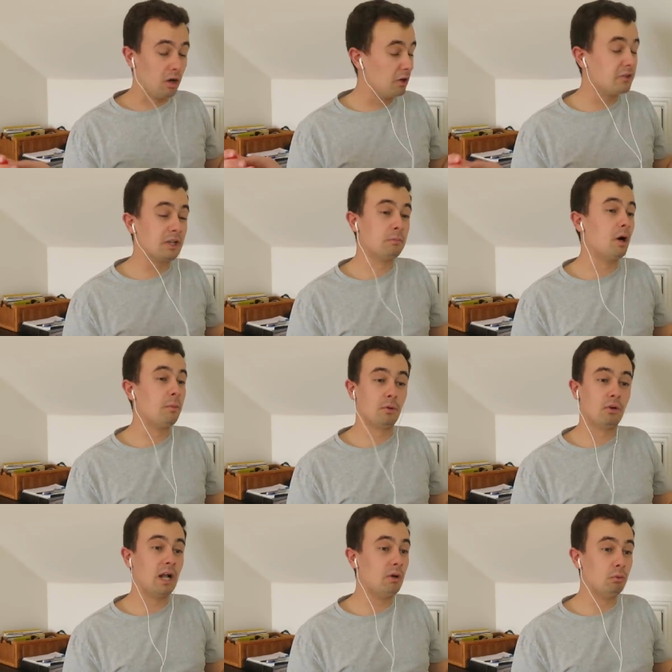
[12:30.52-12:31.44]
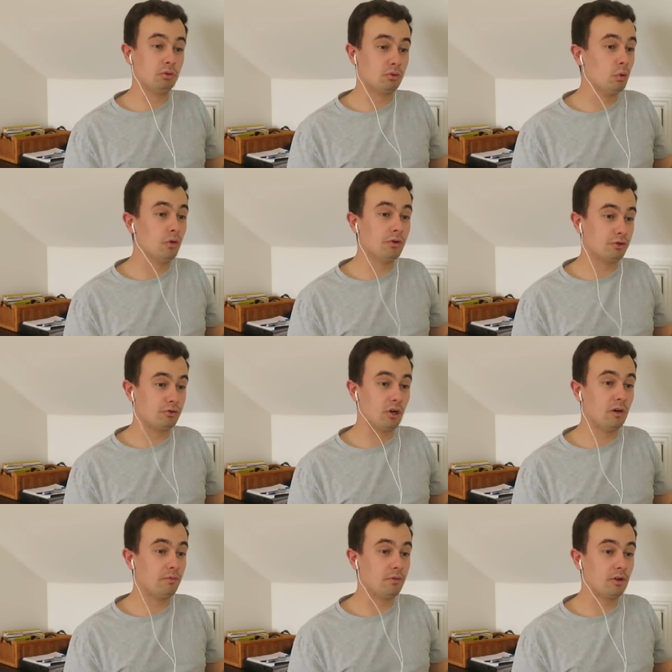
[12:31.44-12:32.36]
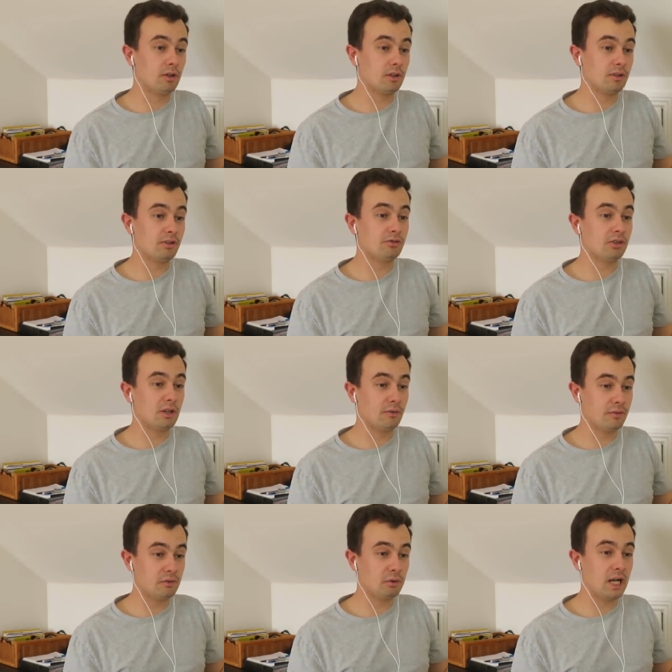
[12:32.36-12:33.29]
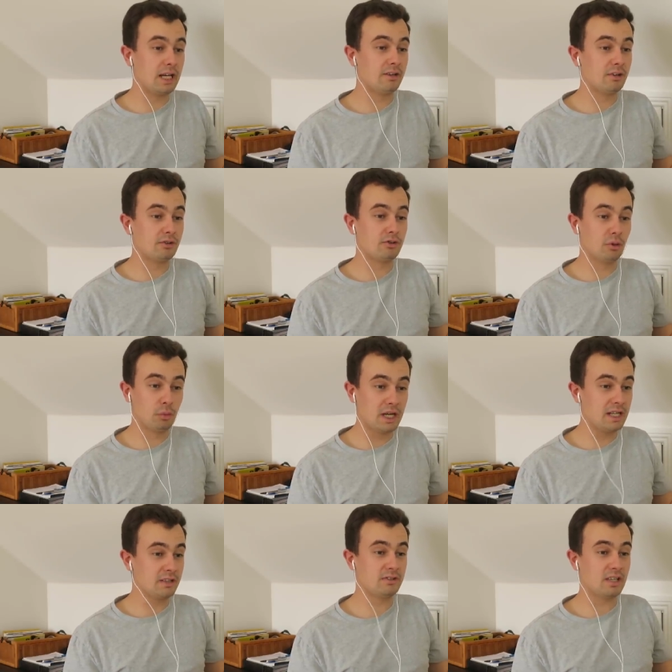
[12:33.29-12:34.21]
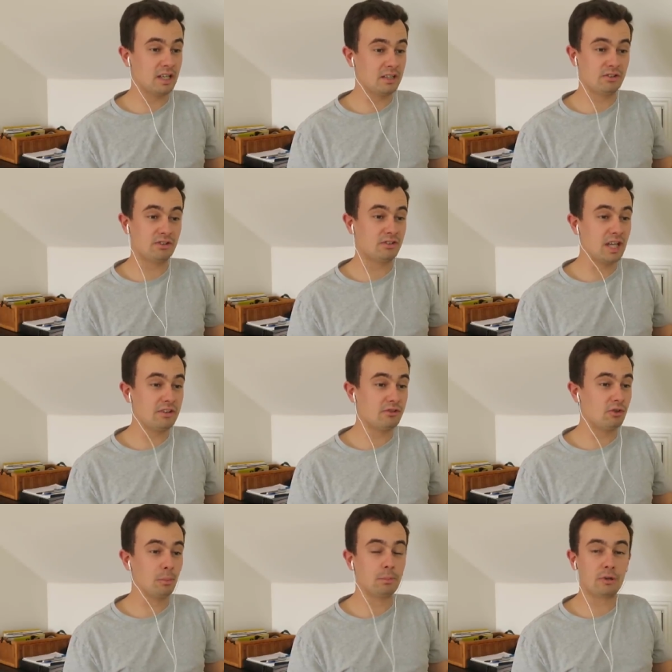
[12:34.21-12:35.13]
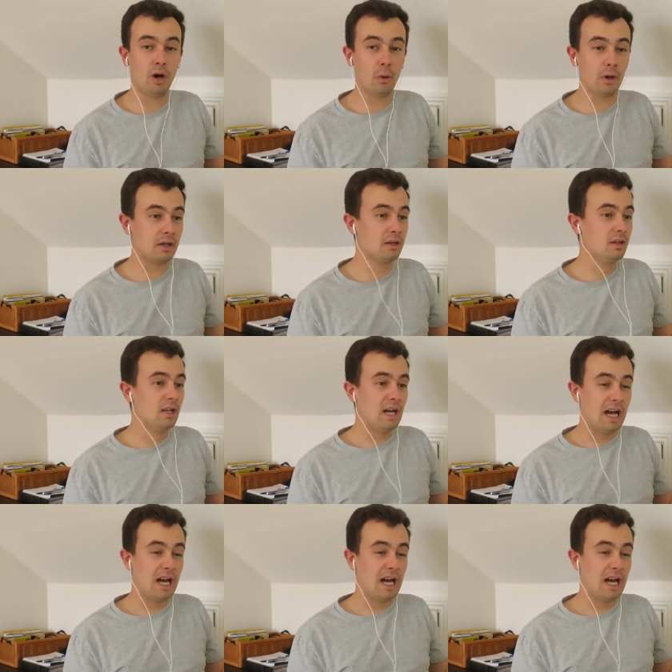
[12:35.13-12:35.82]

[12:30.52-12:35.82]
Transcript: I think Mon Morale would have won the Triumph Hurdle this year if he ran in it the way it has ended up going.